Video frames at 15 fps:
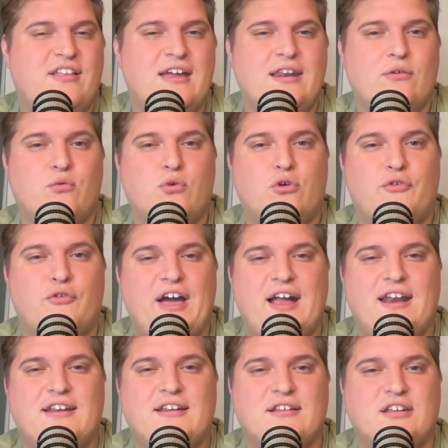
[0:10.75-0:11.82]
Danny Wolf
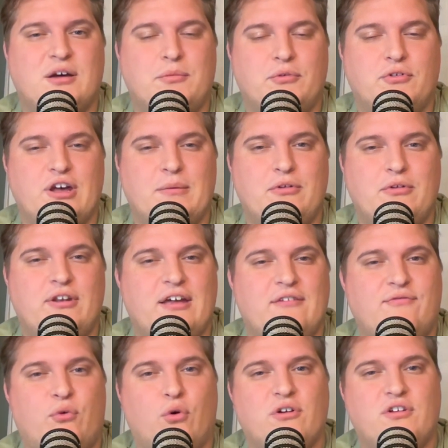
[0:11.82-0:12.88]
added a double-double and
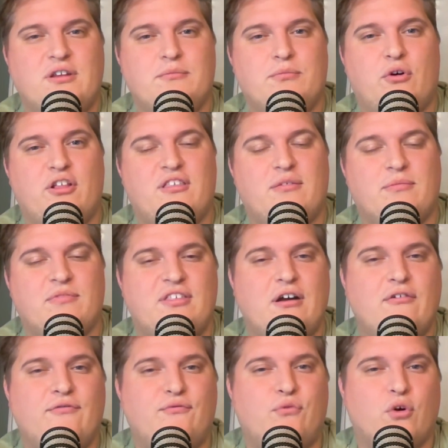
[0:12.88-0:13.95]
had 14 points
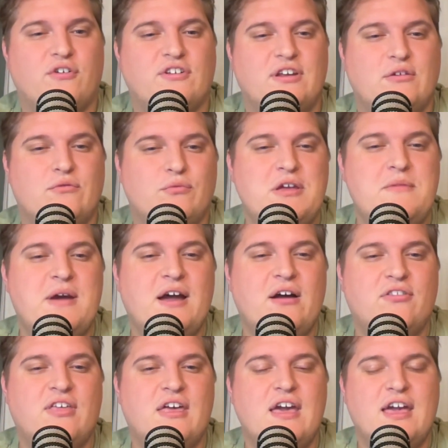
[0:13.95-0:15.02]
himself, 14
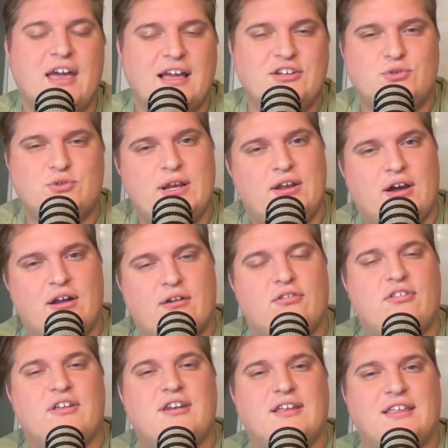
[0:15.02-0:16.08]
rebounds, and Trey
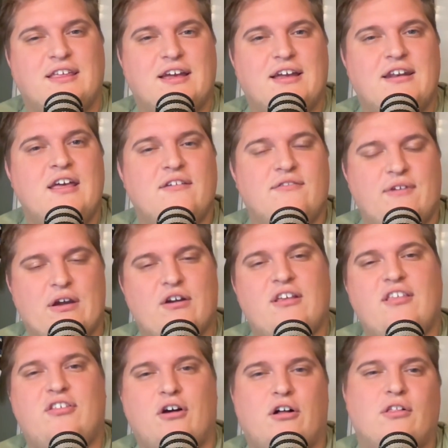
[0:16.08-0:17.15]
Donaldson again,
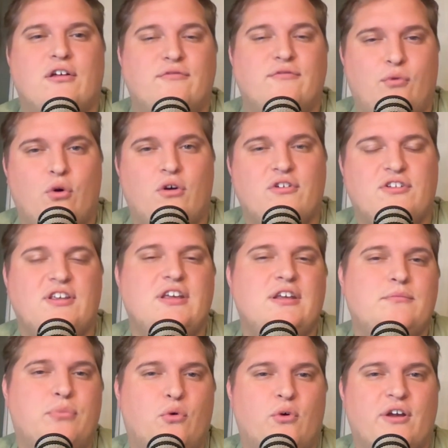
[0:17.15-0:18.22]
very solid,
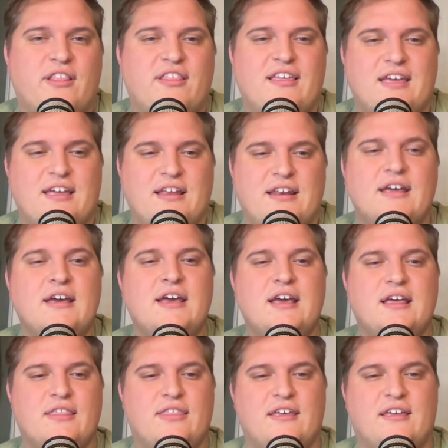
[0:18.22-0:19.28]
14 points in
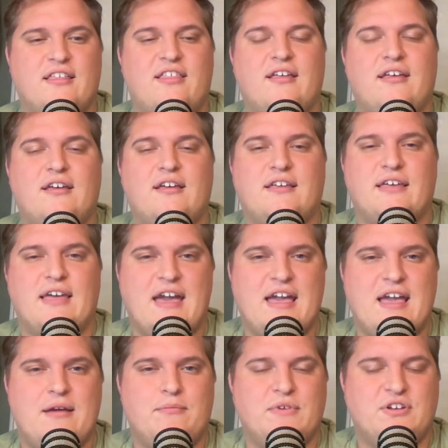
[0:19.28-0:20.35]
this game.